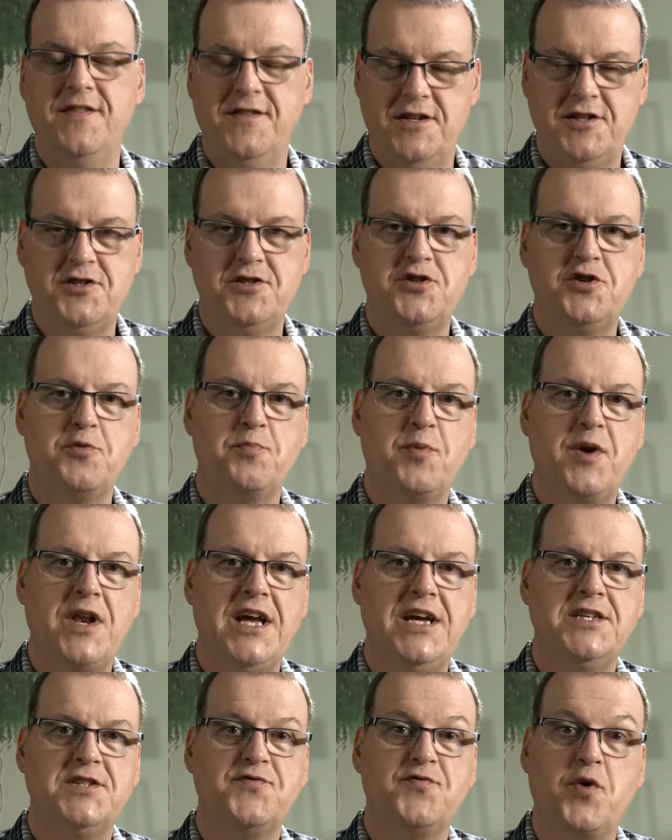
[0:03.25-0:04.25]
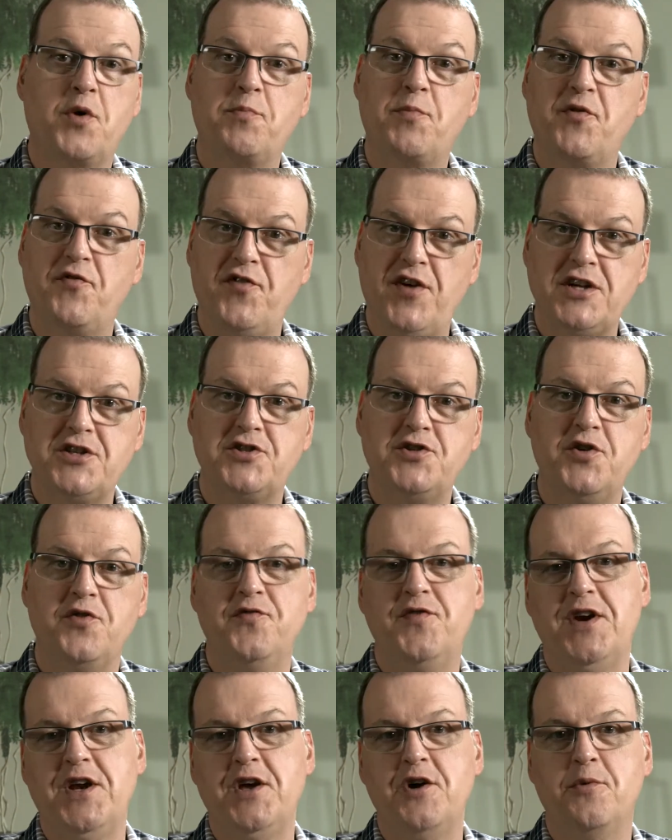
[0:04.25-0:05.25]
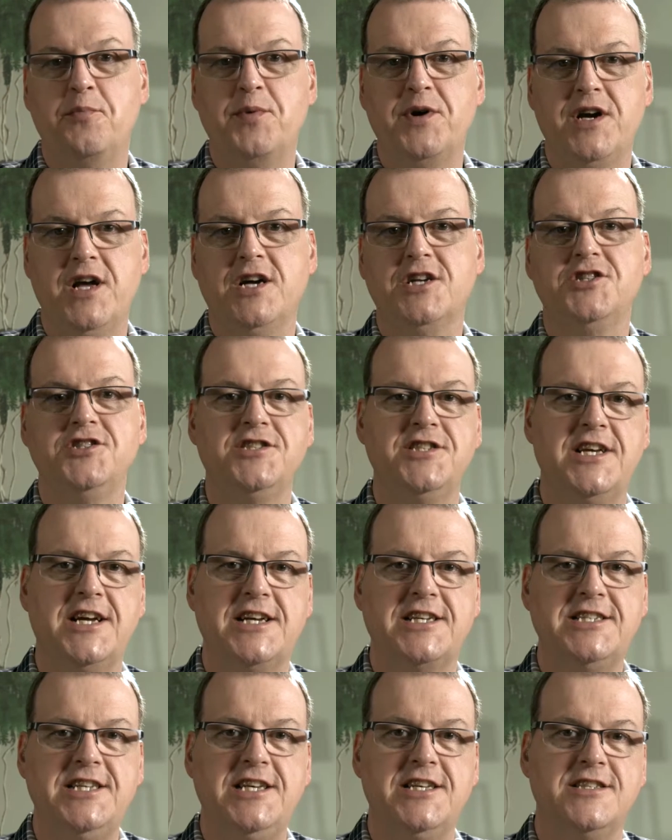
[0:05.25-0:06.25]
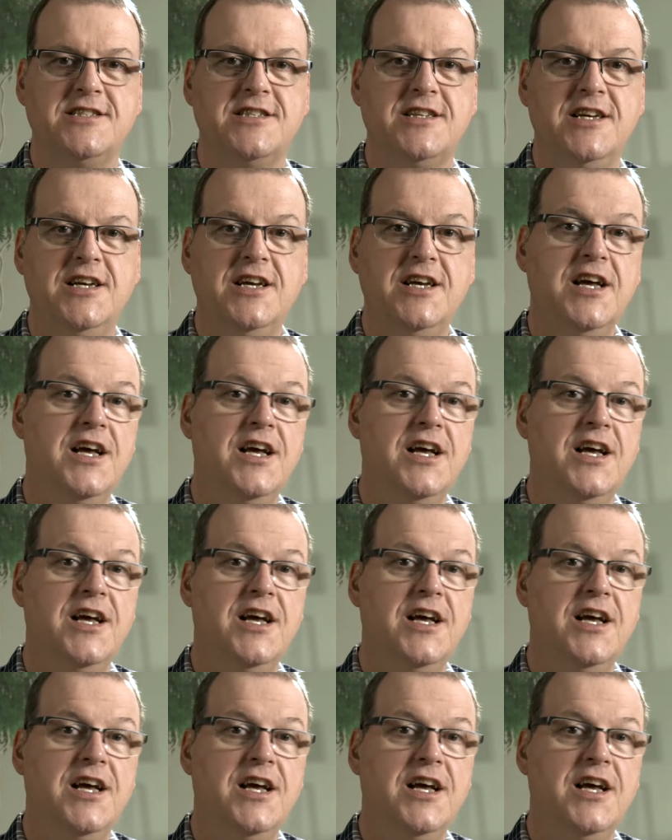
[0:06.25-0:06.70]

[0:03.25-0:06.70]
and this is your place for professional video production techniques.